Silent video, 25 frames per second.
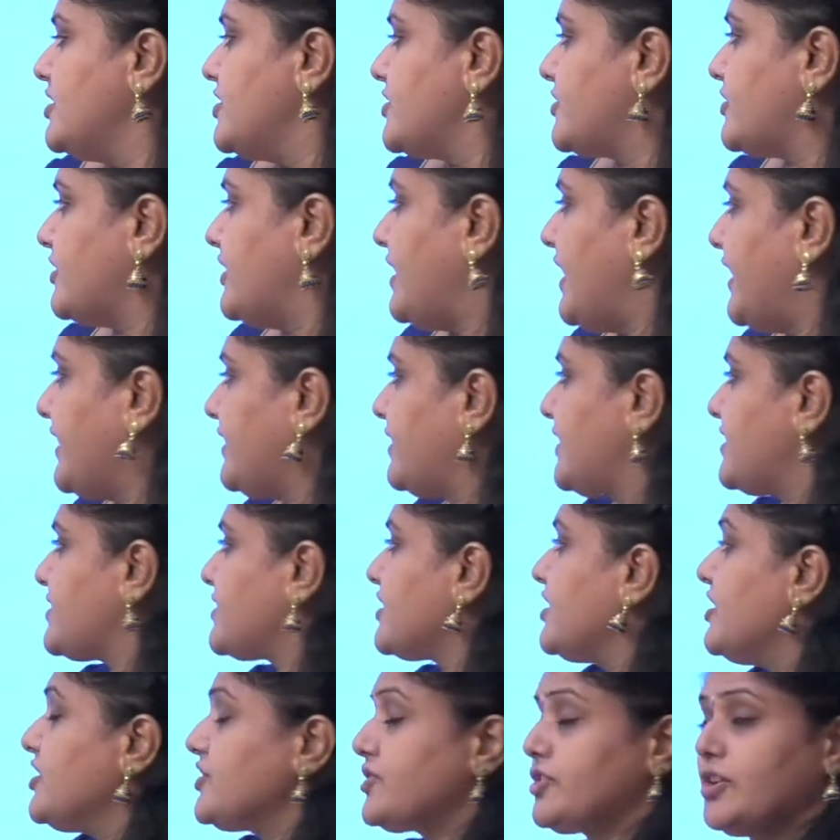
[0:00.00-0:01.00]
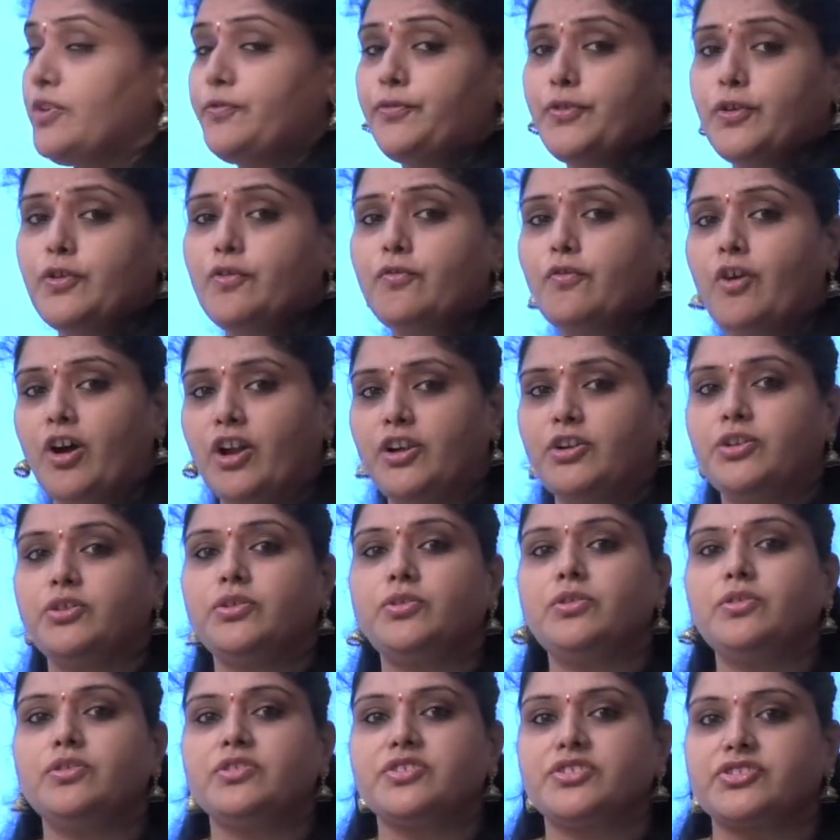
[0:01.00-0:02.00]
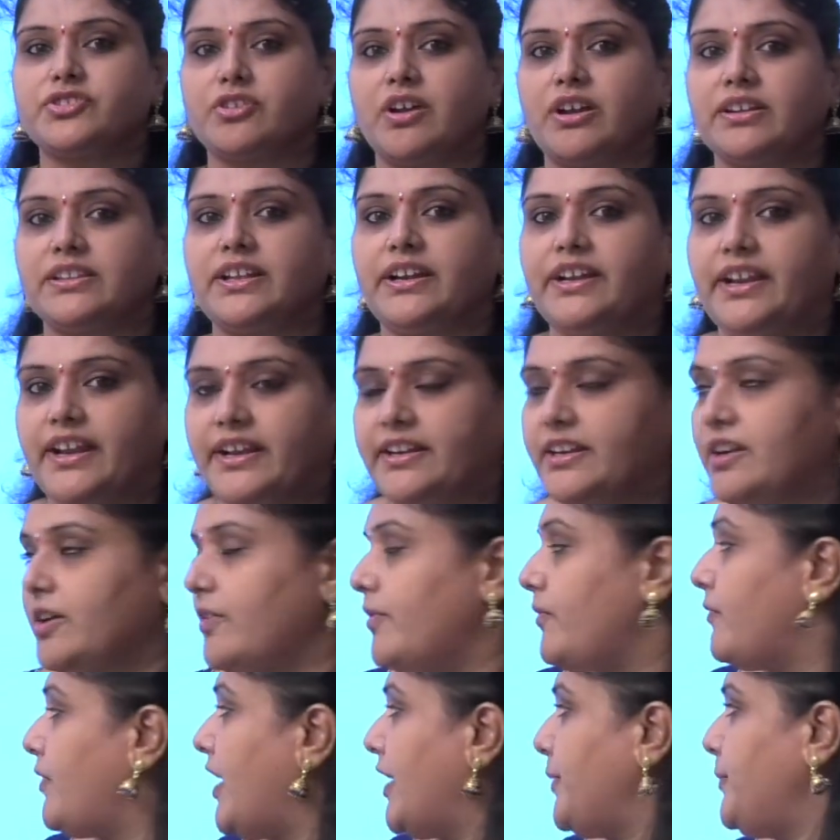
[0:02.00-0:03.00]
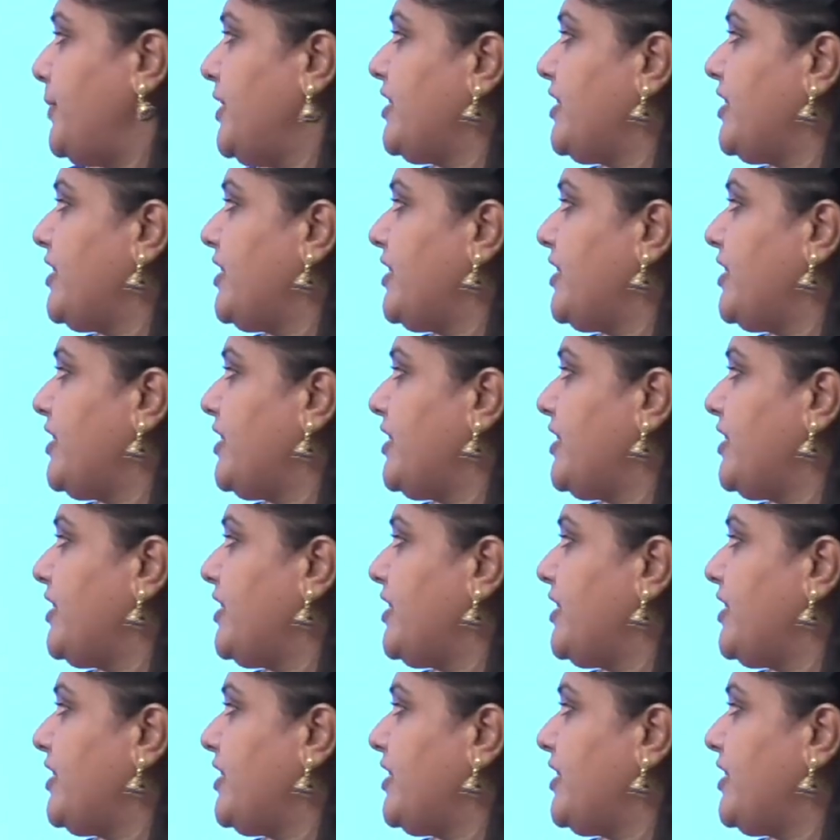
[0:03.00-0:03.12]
So like this. So if you want to sort the data, why?